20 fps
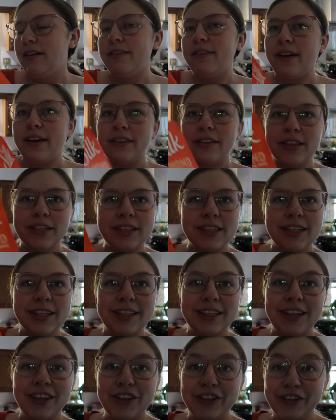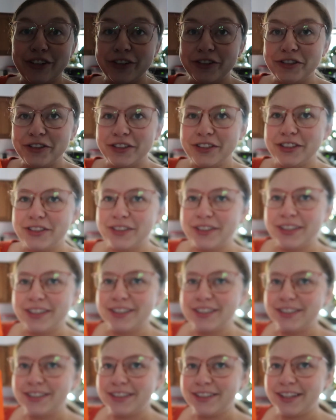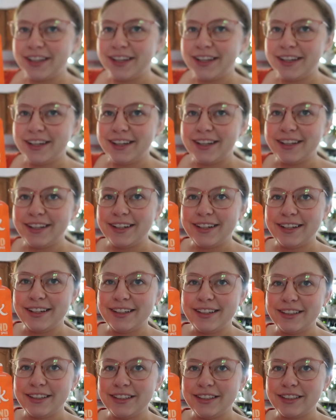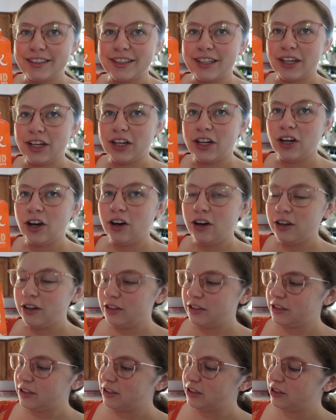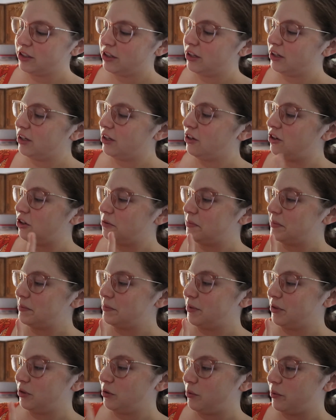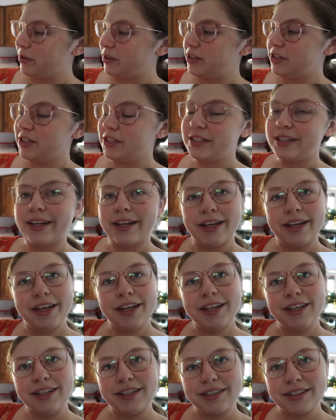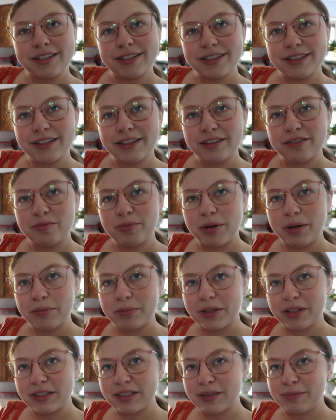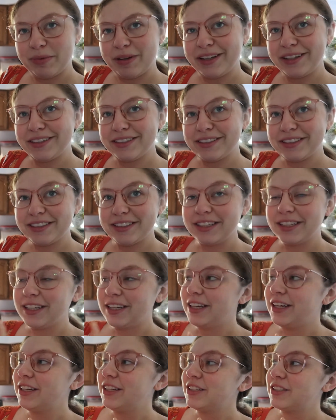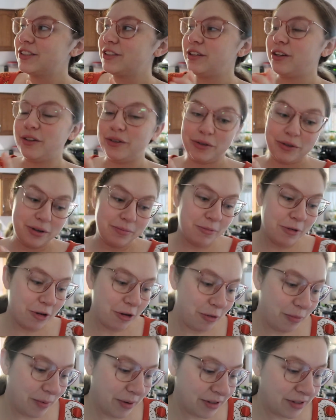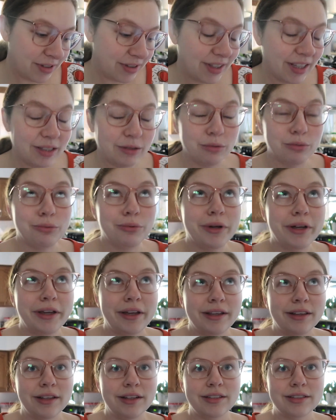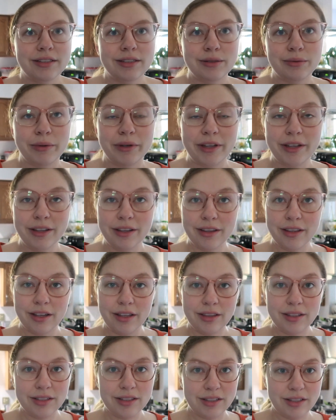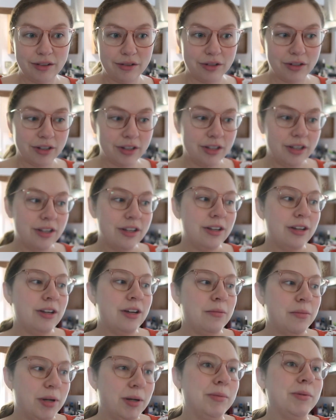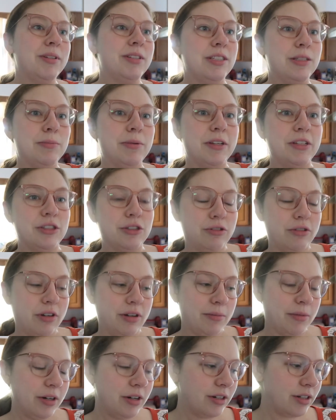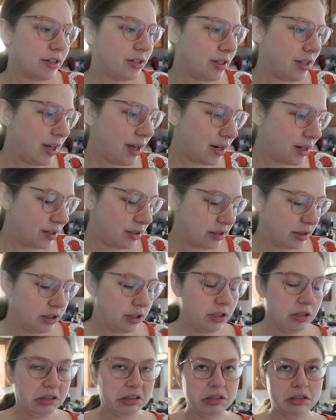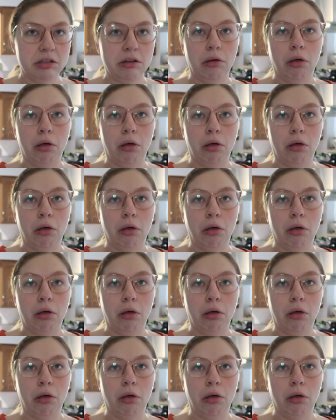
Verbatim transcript: found this at the grocery store yesterday. It is almond milk with just a hint of pumpkin spice. So I'm hoping that that's way less sweet than the Silk pumpkin spice creamer, because that is just,